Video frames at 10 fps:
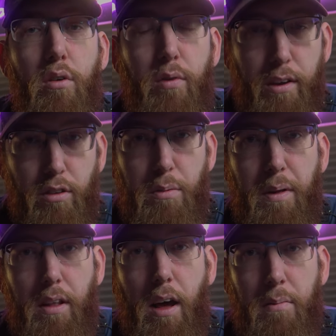redo the
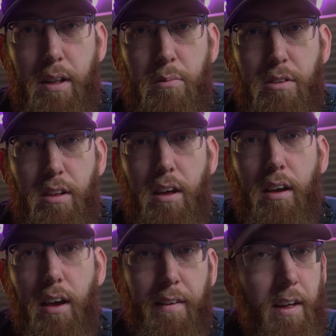bit that I made the
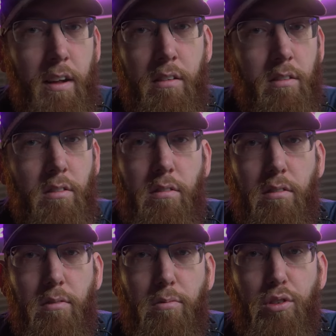mistake, and then
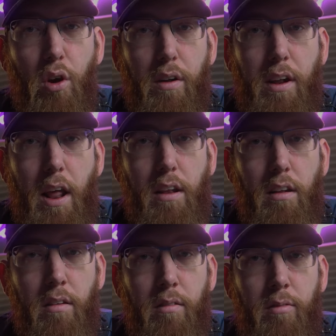sort it in
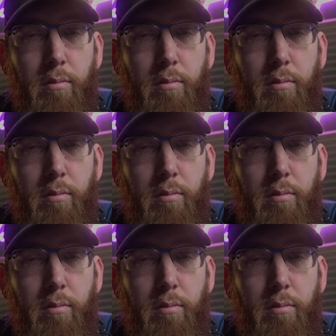editing.